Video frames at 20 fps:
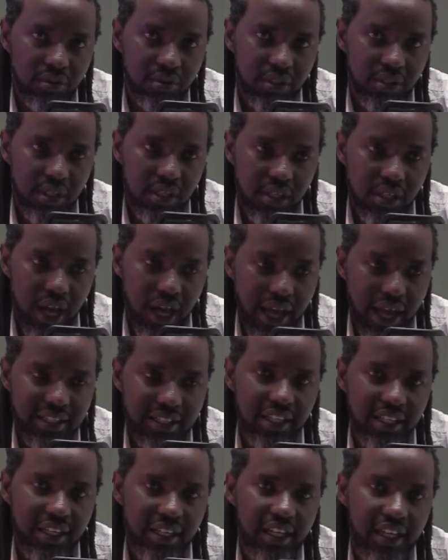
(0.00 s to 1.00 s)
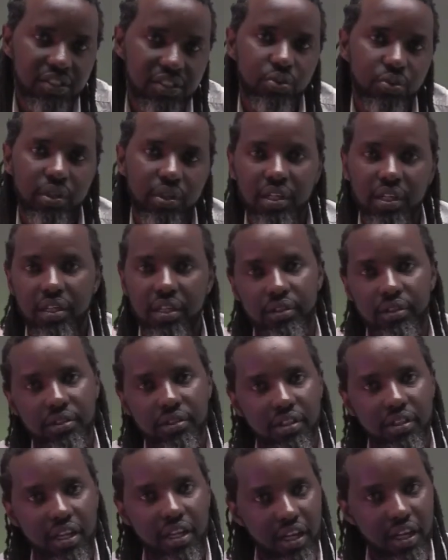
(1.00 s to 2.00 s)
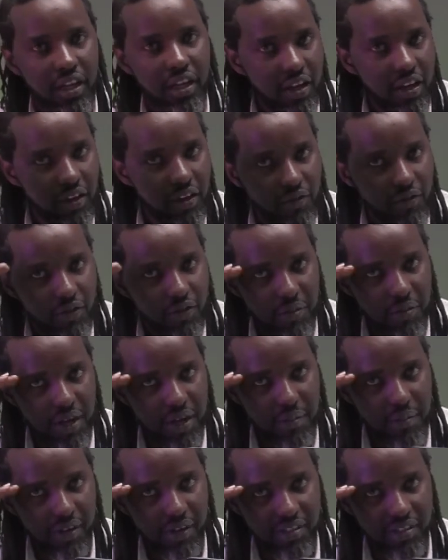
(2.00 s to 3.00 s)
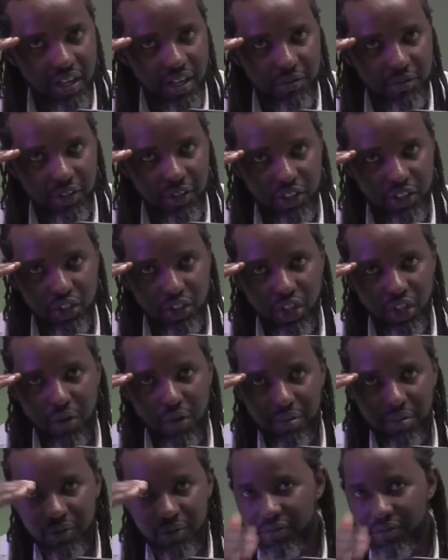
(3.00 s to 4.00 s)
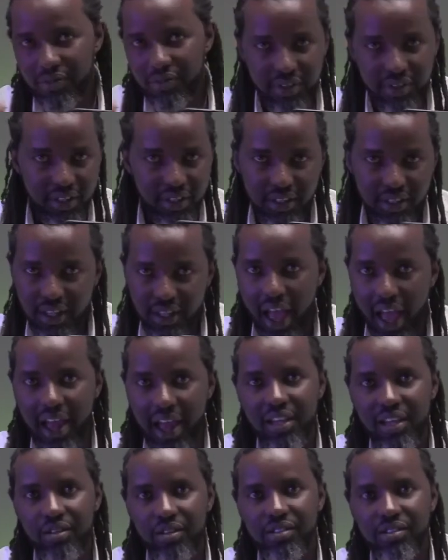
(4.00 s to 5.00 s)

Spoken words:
until next week, from Cameras Africa's shop, adios.